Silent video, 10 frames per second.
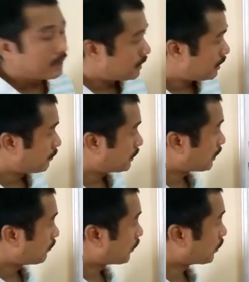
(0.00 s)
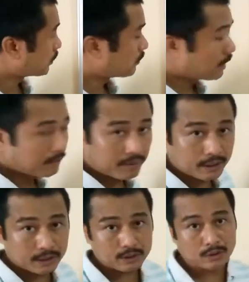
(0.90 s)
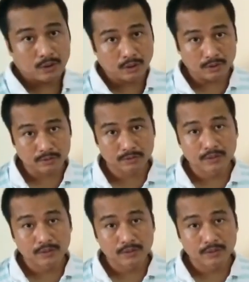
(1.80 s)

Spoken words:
limited because of the limitation of